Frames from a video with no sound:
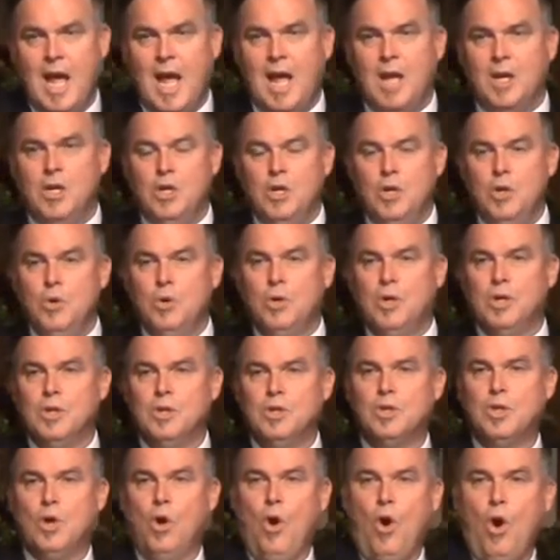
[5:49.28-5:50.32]
and you
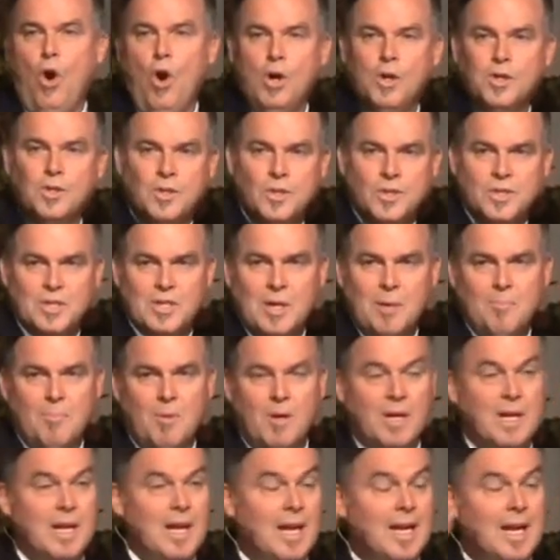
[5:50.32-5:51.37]
can talk to
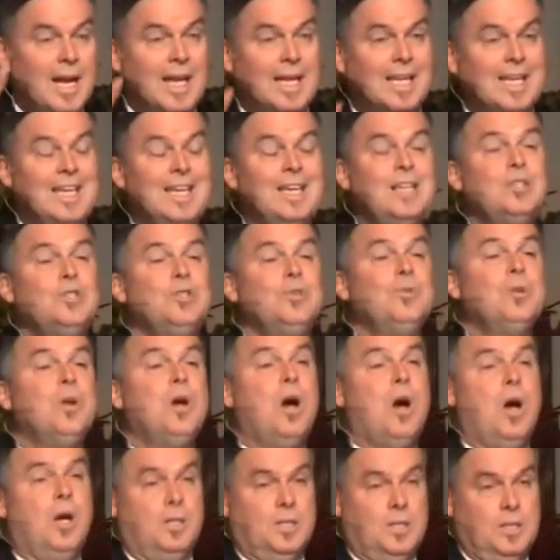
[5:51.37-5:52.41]
somebody, and I kid you
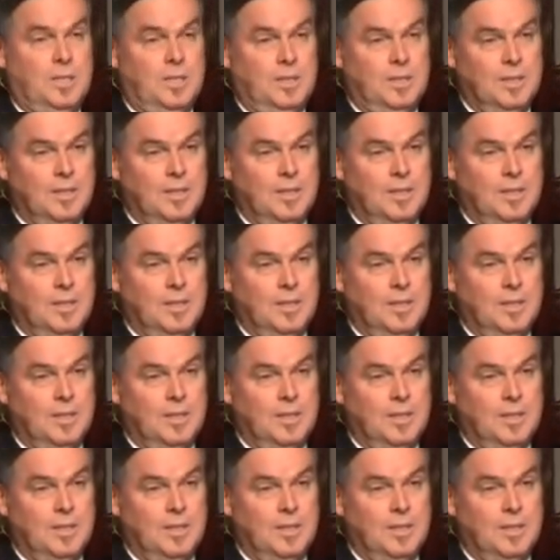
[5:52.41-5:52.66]
not,